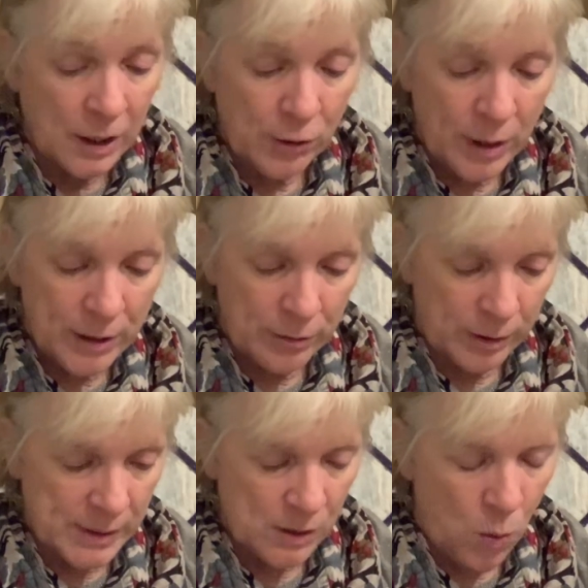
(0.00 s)
Gregory
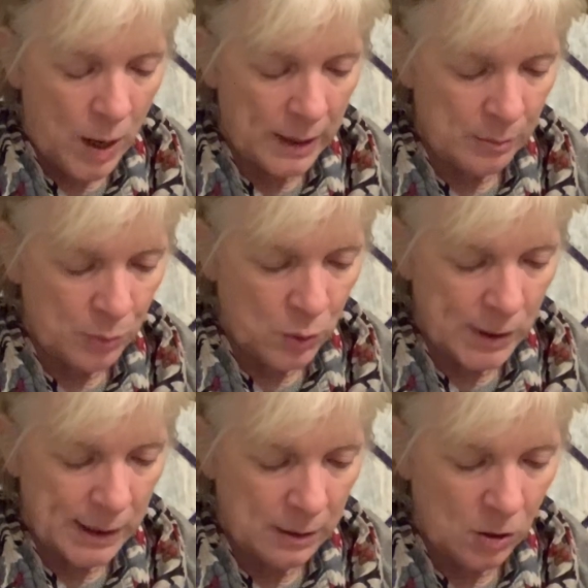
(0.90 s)
was a quiet
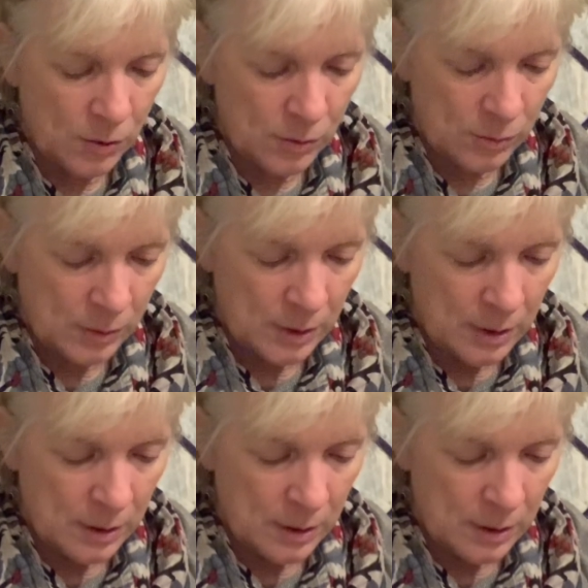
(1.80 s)
boy, although